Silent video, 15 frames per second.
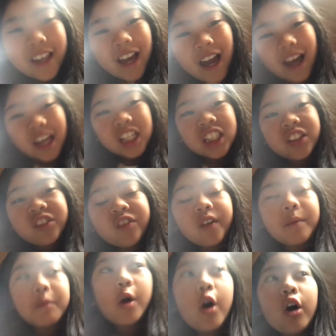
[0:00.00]
guys,
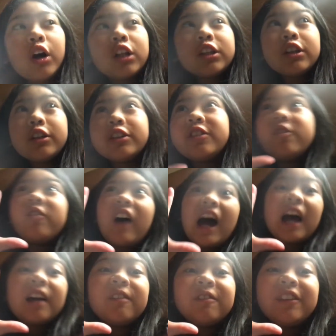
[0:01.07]
from all those
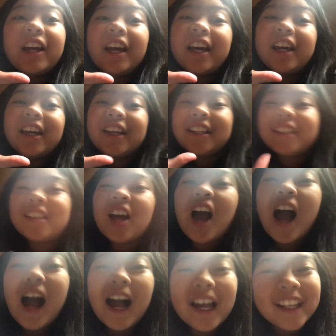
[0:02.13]
five days,
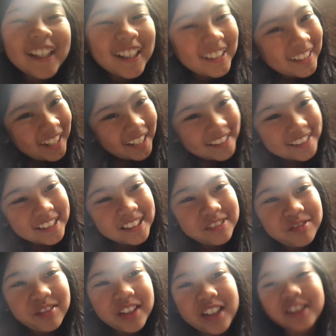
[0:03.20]
I'm gonna end this
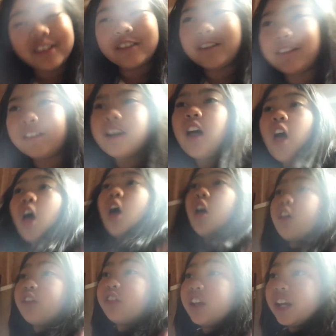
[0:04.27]
video.
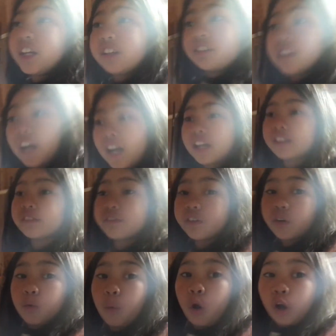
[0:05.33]
Thank you guys
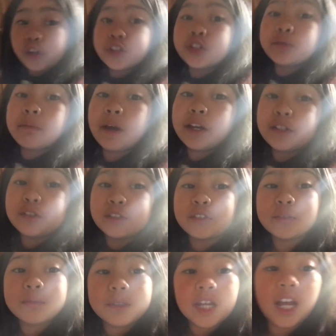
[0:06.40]
for watching my
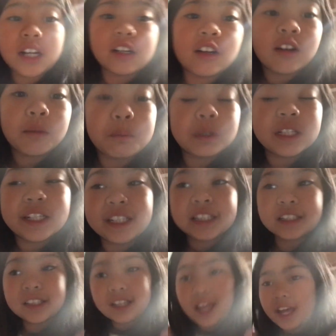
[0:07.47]
YouTube channel.
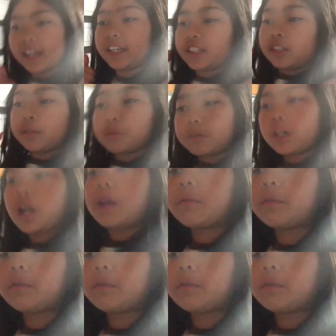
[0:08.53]
Please like, subscribe,